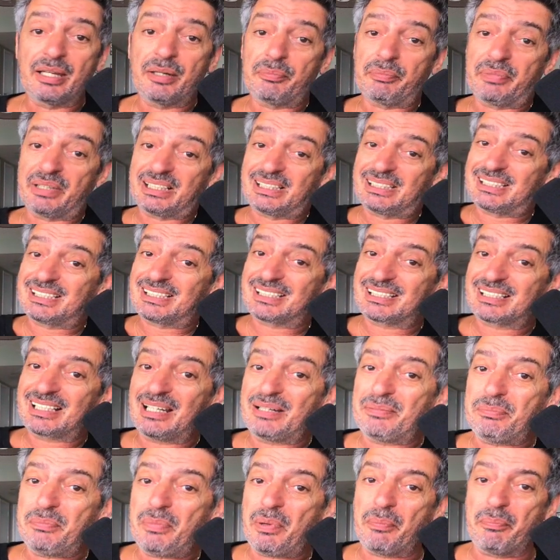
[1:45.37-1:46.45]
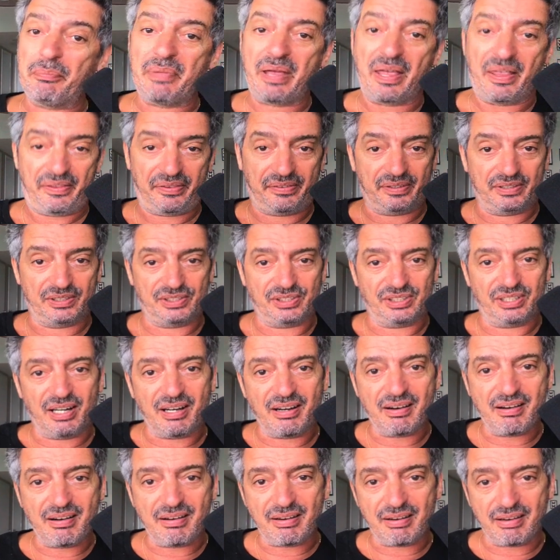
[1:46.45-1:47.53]
But some methods
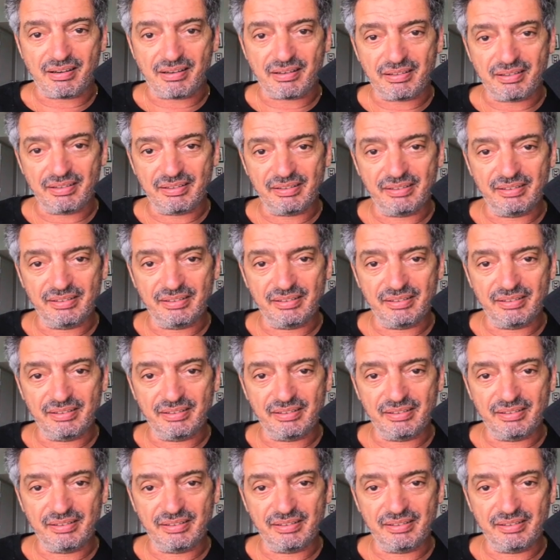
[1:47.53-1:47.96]
are